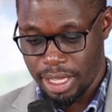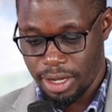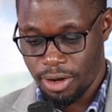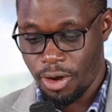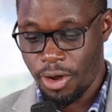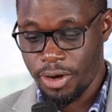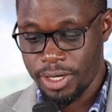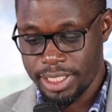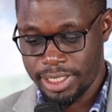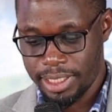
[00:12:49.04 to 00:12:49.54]

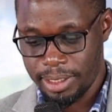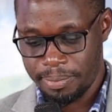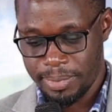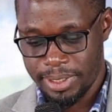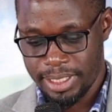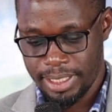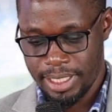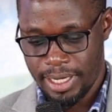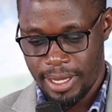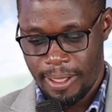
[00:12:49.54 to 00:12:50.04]

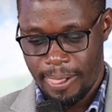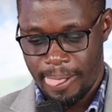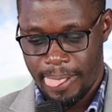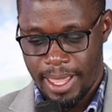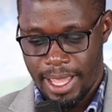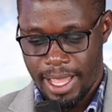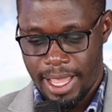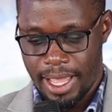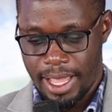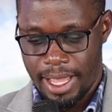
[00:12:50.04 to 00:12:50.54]
concepts,
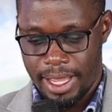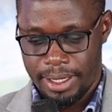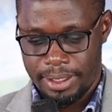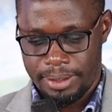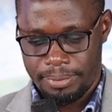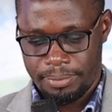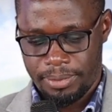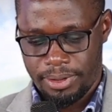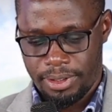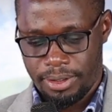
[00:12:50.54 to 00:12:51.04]

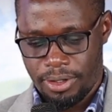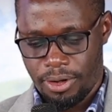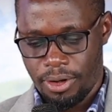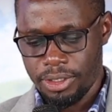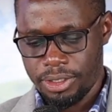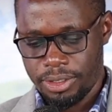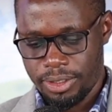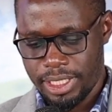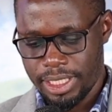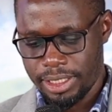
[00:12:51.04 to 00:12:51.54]

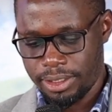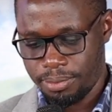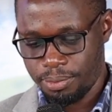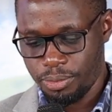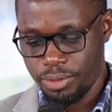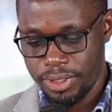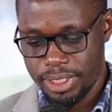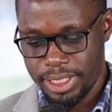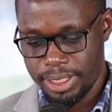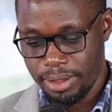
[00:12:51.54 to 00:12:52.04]
also just
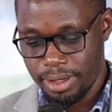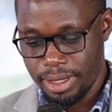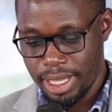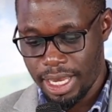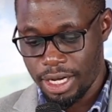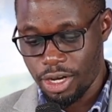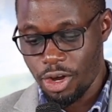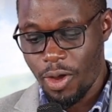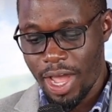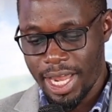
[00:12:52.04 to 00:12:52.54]

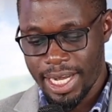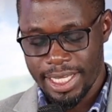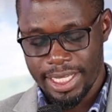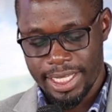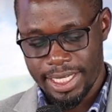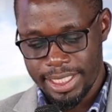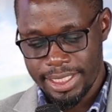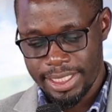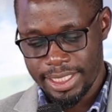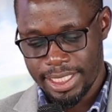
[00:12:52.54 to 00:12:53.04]
lowering
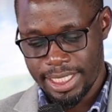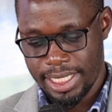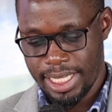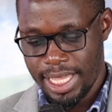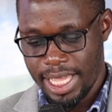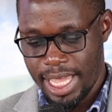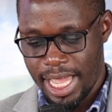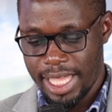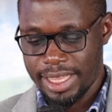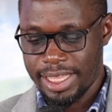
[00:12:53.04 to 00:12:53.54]
risk.
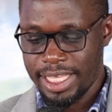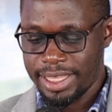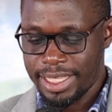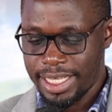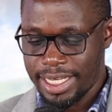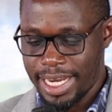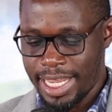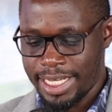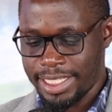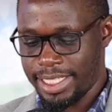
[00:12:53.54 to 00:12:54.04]
And then
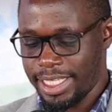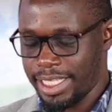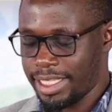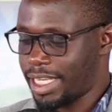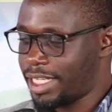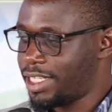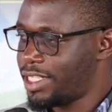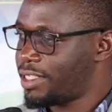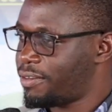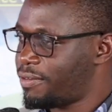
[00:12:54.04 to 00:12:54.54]
the last thing
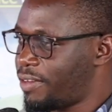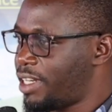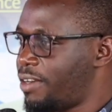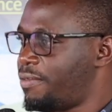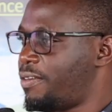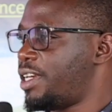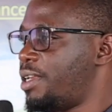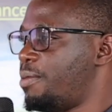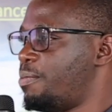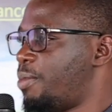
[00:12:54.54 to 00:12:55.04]
that is very,
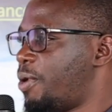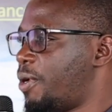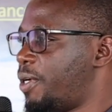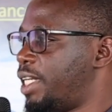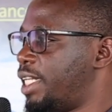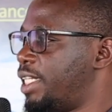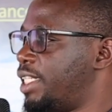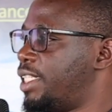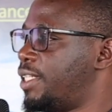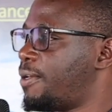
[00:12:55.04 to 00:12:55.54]
very
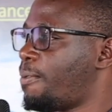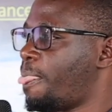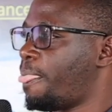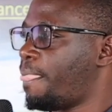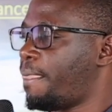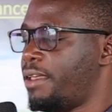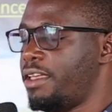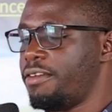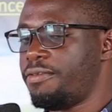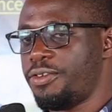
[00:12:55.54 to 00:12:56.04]
important,
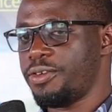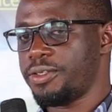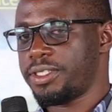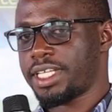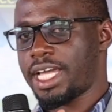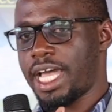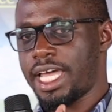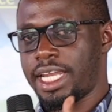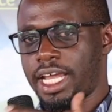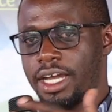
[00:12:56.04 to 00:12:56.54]
if you
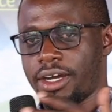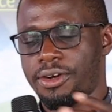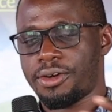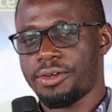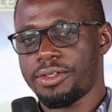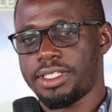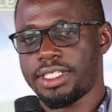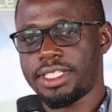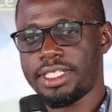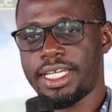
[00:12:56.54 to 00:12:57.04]
scan
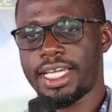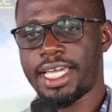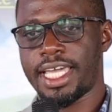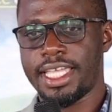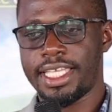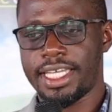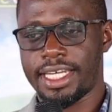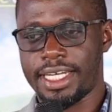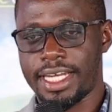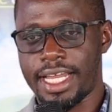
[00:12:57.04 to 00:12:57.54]
across the
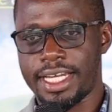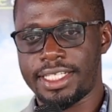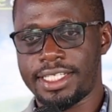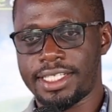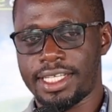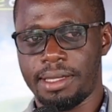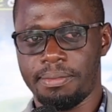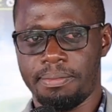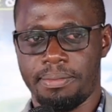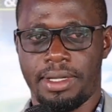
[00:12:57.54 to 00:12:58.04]
Kenyan
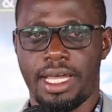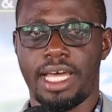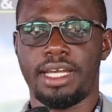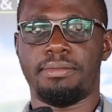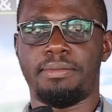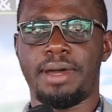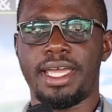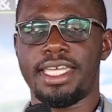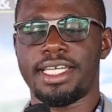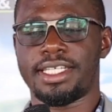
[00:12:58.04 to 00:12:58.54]
landscape,
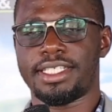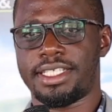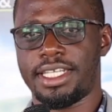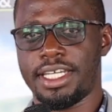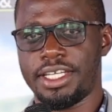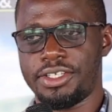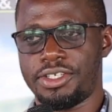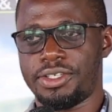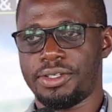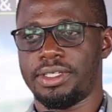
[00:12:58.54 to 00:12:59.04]
and by
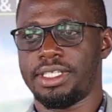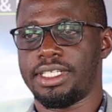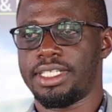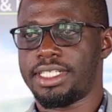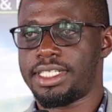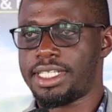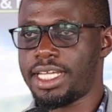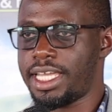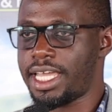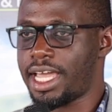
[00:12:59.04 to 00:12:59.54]
extension,
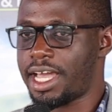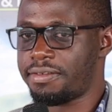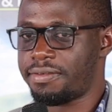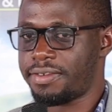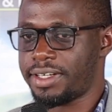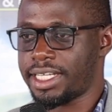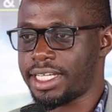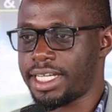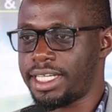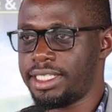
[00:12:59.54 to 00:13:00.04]
say
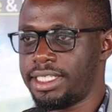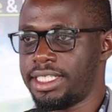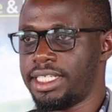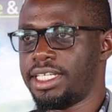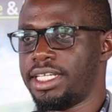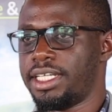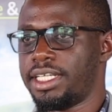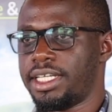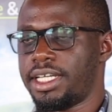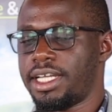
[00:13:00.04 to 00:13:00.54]
Africa,
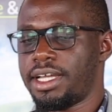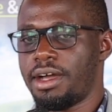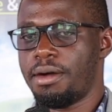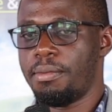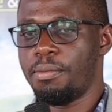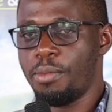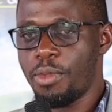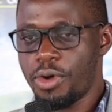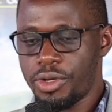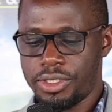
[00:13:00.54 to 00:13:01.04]

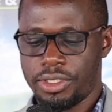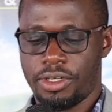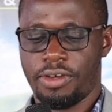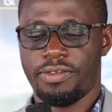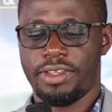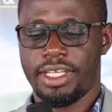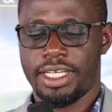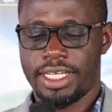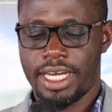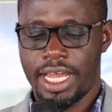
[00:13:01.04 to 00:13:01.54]
most
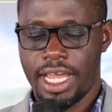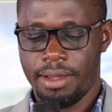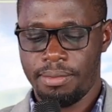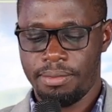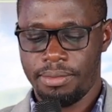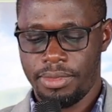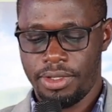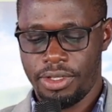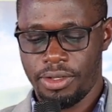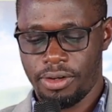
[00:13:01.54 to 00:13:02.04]
of the
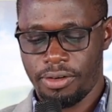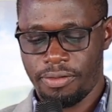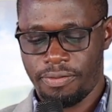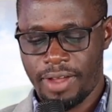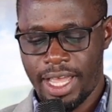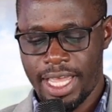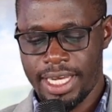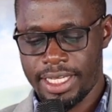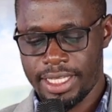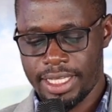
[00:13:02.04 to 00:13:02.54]
time you'll
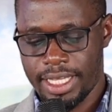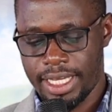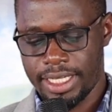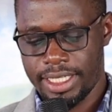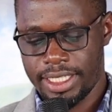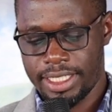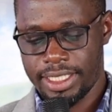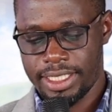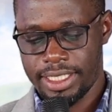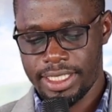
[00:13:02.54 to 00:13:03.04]
find
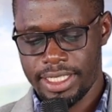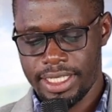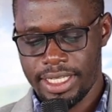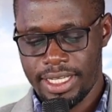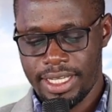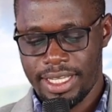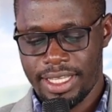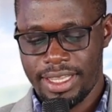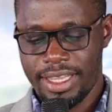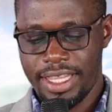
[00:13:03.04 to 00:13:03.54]
that
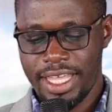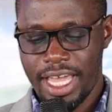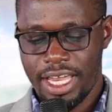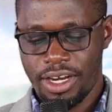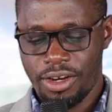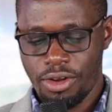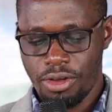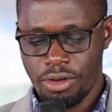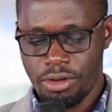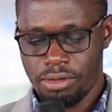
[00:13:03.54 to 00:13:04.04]
there are
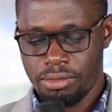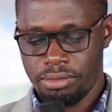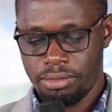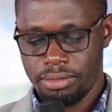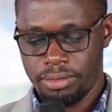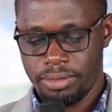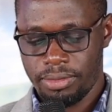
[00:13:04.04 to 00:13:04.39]
no